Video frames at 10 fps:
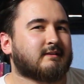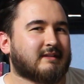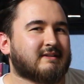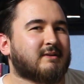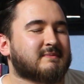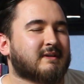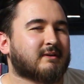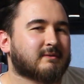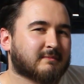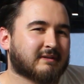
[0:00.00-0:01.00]
Let's hope
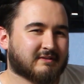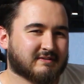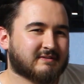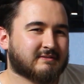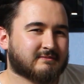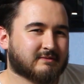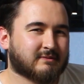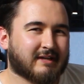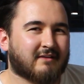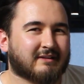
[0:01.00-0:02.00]
so, because we're
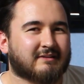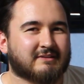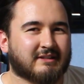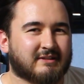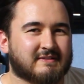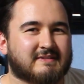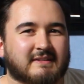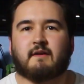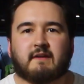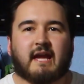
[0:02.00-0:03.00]
all counting on you.
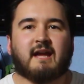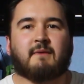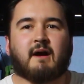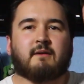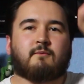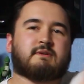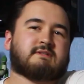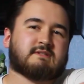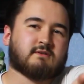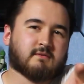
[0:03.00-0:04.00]
Another game I
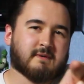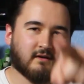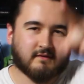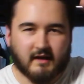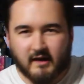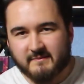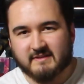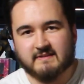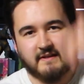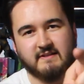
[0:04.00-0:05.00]
wanted to talk about that I'm
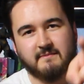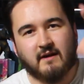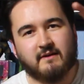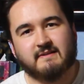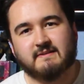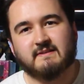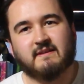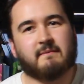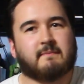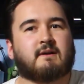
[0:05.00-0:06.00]
excited about is
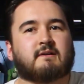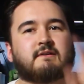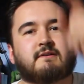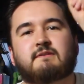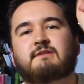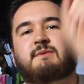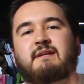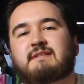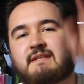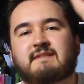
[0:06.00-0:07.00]
Cyberpunk
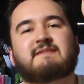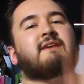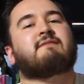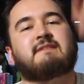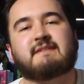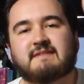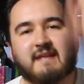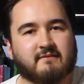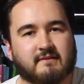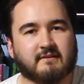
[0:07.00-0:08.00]

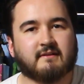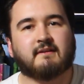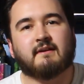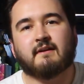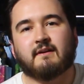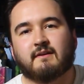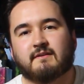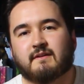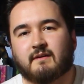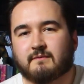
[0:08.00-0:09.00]
2077.
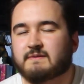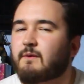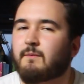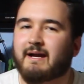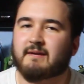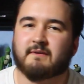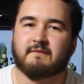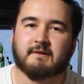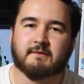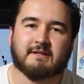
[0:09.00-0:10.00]
I'll stop wagging my
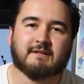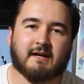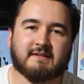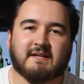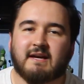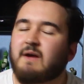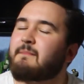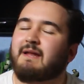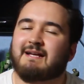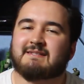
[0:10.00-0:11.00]
finger at you guys,
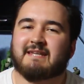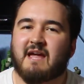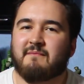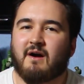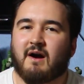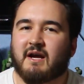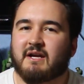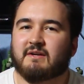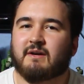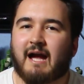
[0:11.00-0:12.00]
but that's a game that
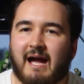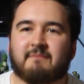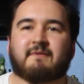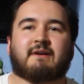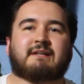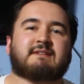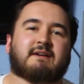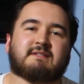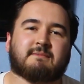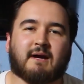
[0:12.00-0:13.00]
I am very
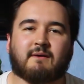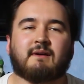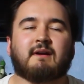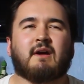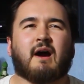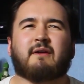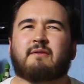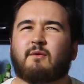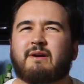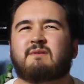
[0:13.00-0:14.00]
excited about. I
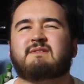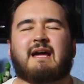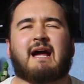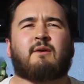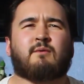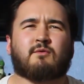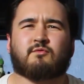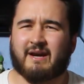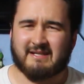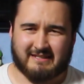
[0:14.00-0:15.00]
thought it was out
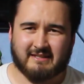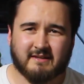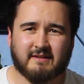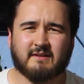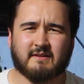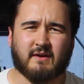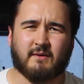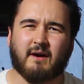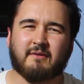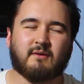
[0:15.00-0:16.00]
already,
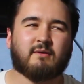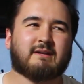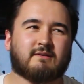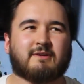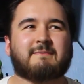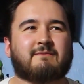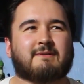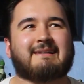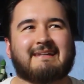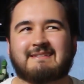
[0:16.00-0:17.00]
though. I thought it had already been
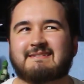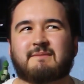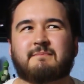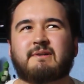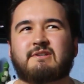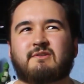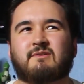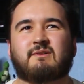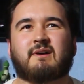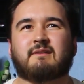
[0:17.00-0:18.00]
released. I'm pretty
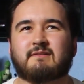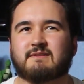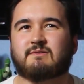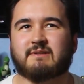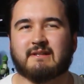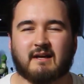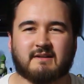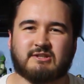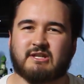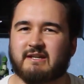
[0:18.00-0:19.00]
sure I saw it
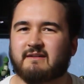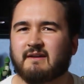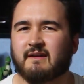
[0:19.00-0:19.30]
last year.